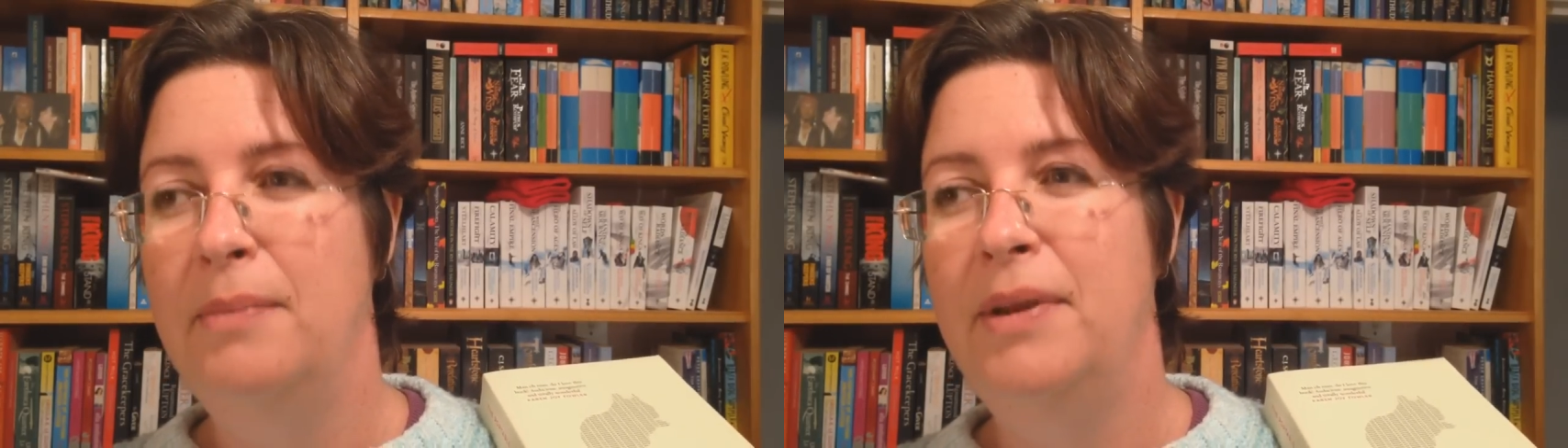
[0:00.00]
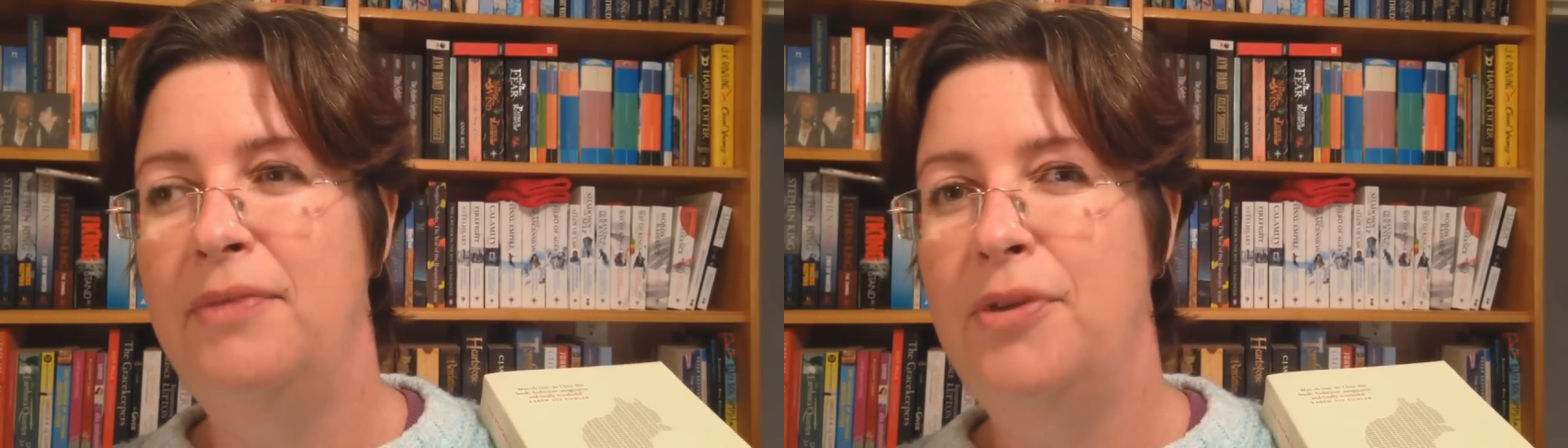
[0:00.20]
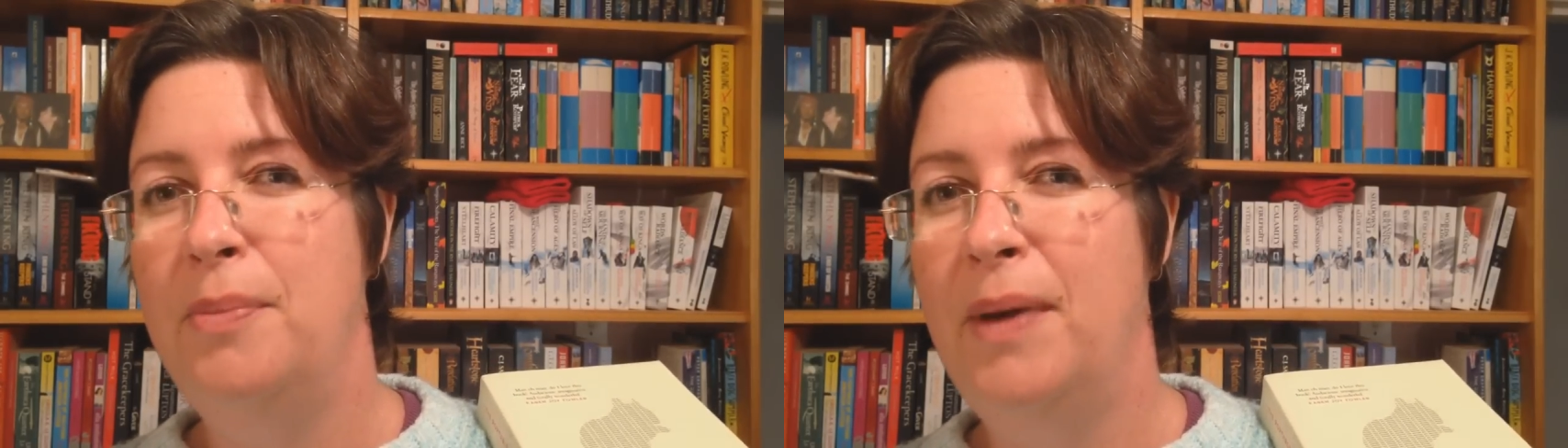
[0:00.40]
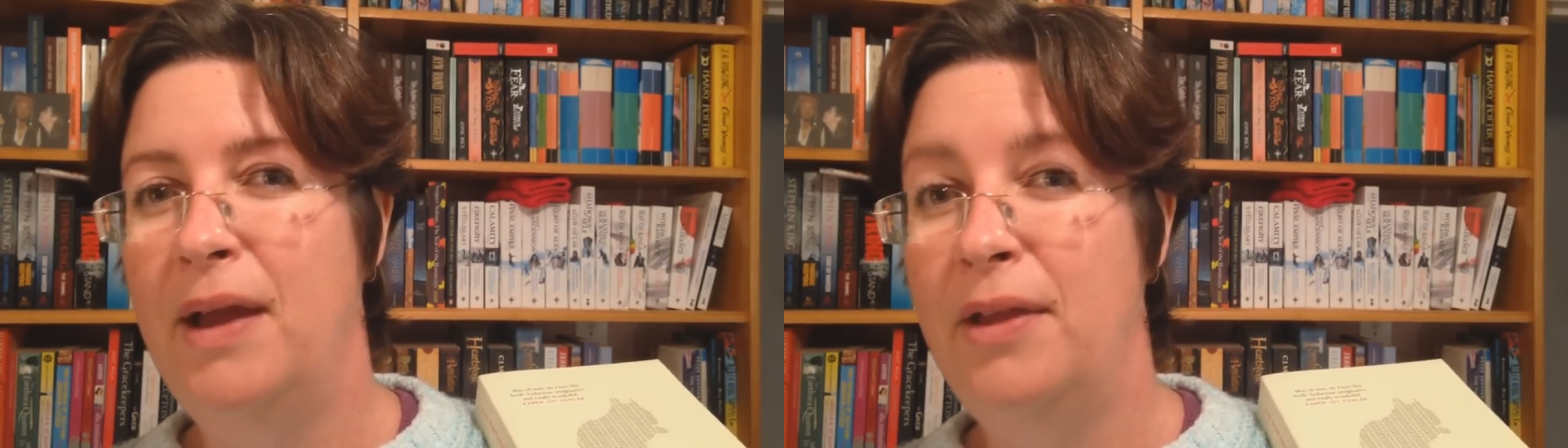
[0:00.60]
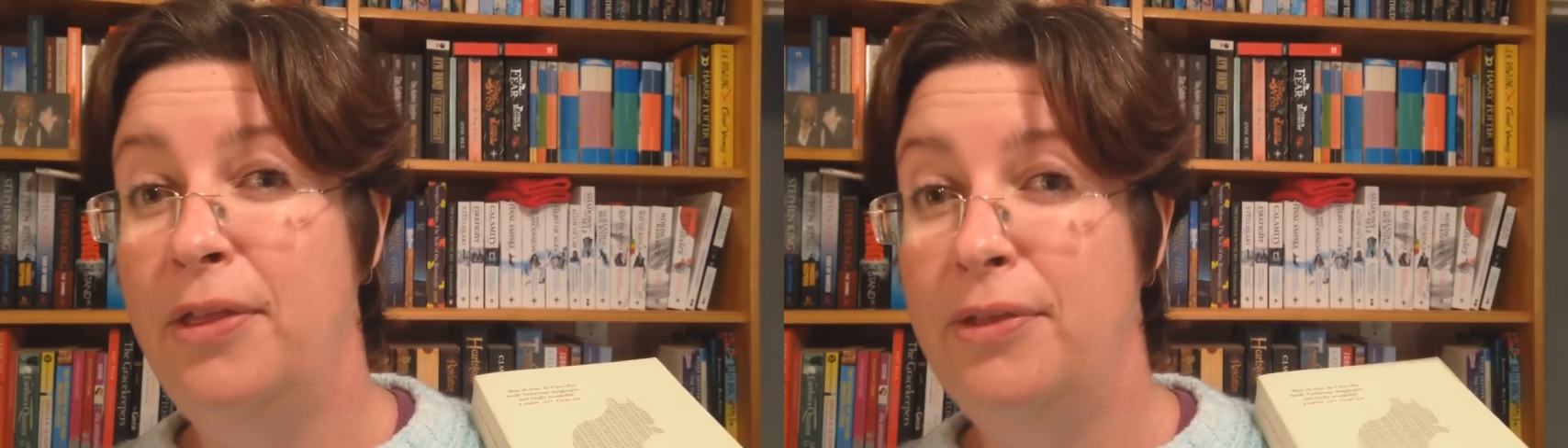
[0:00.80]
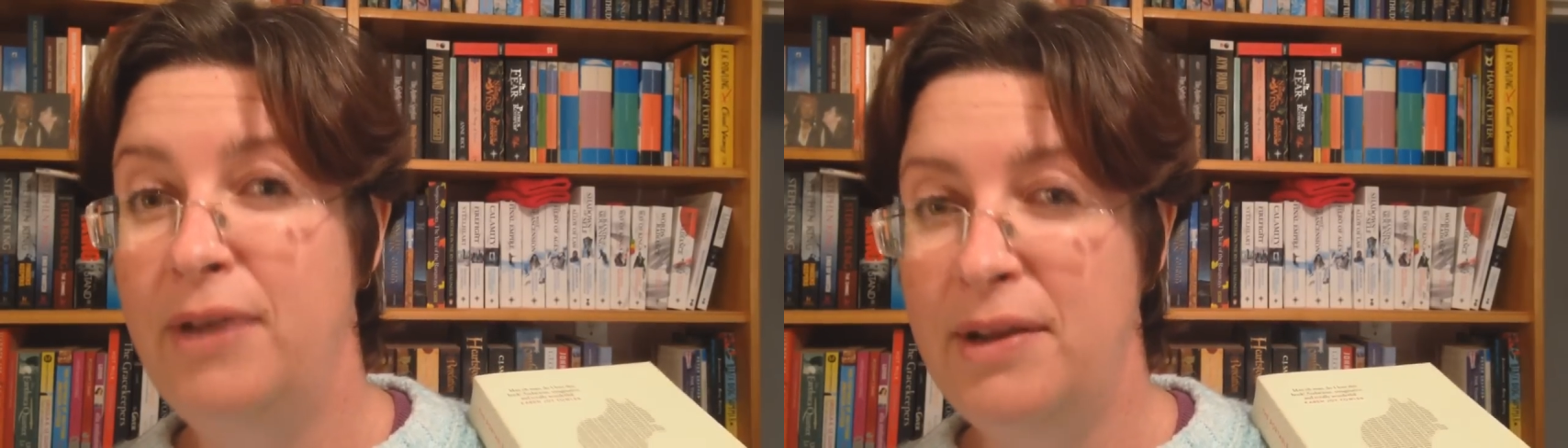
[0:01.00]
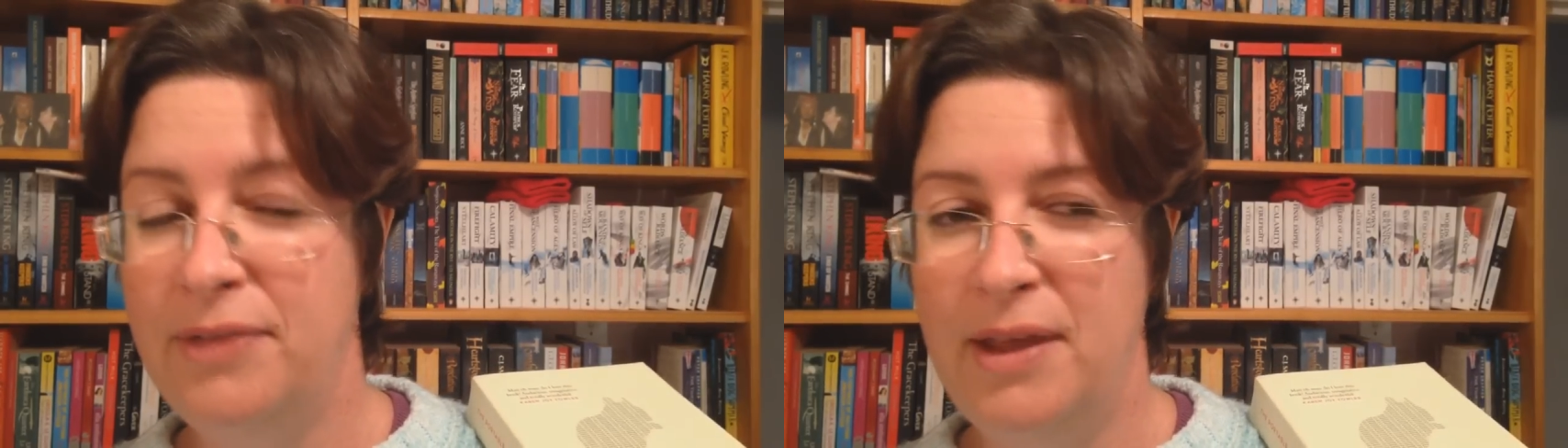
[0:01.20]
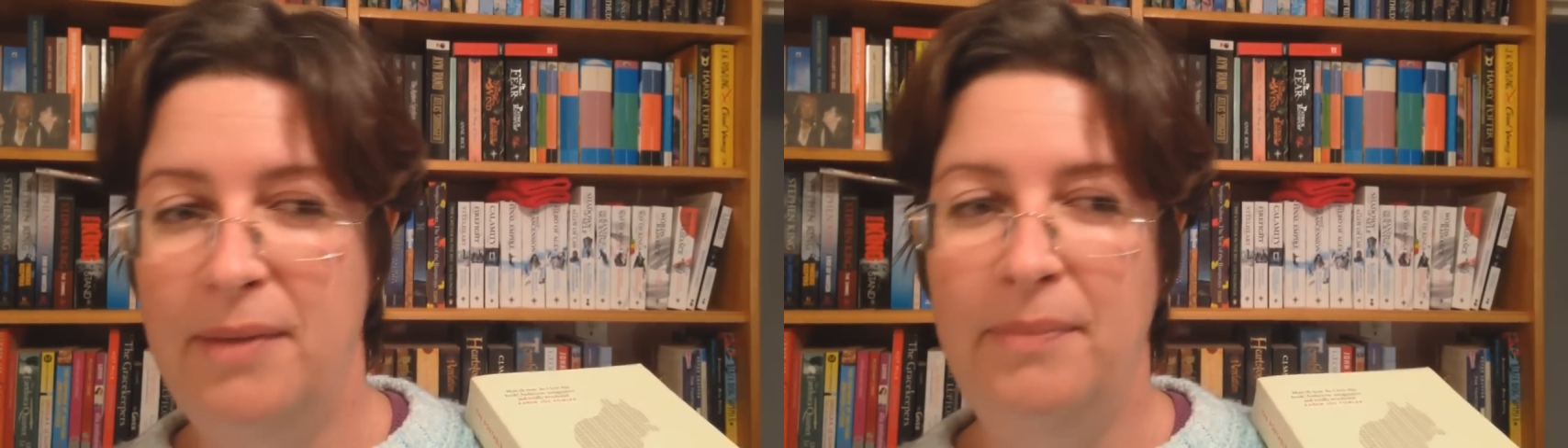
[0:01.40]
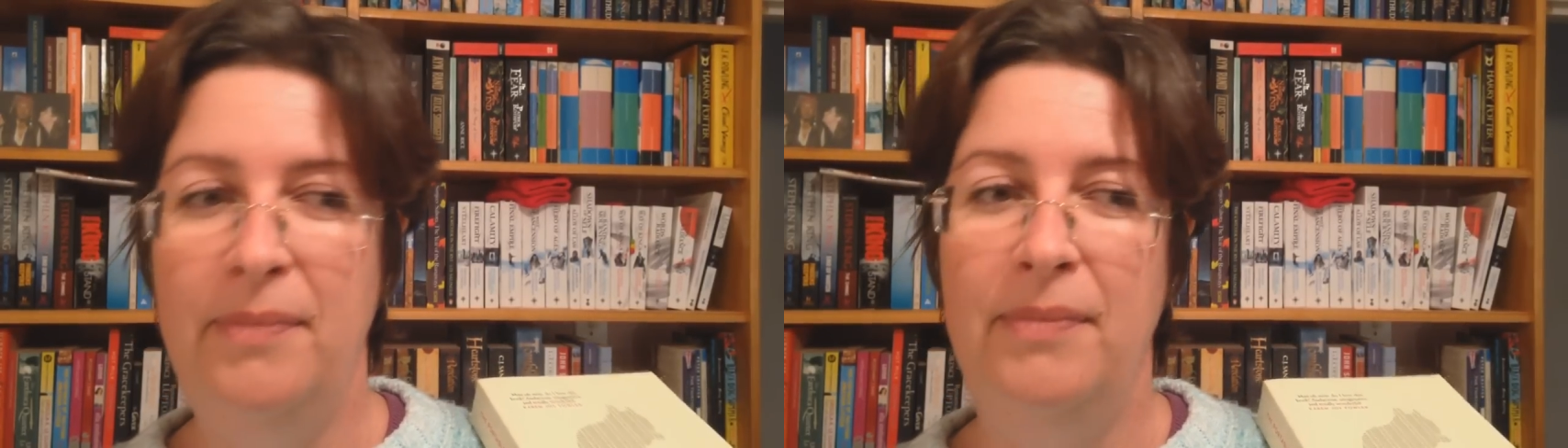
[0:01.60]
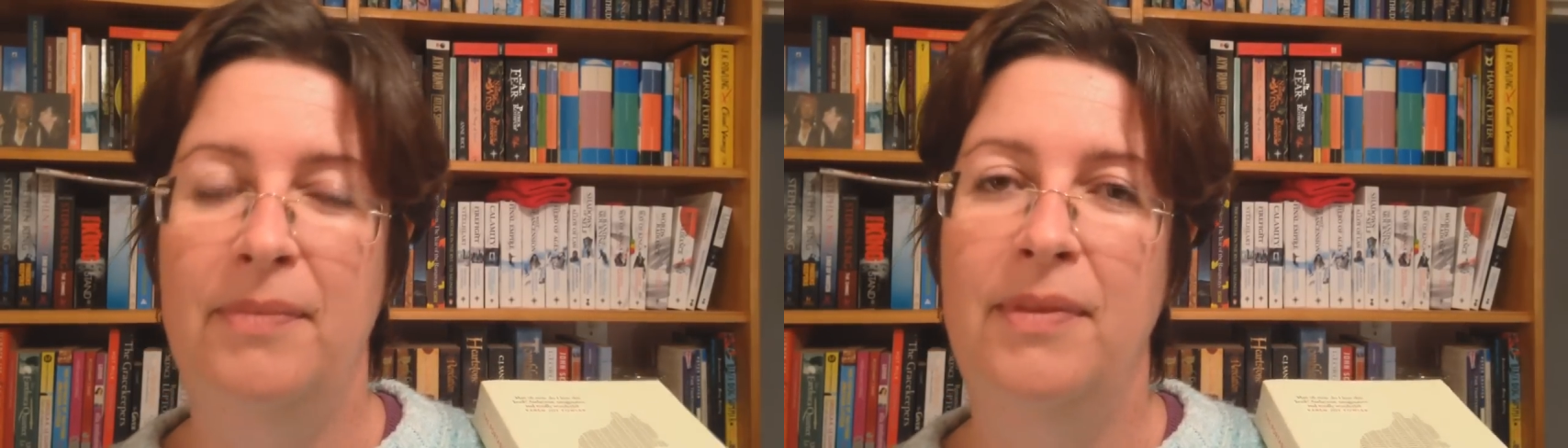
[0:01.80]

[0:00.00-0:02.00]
But if you buy 3 of them,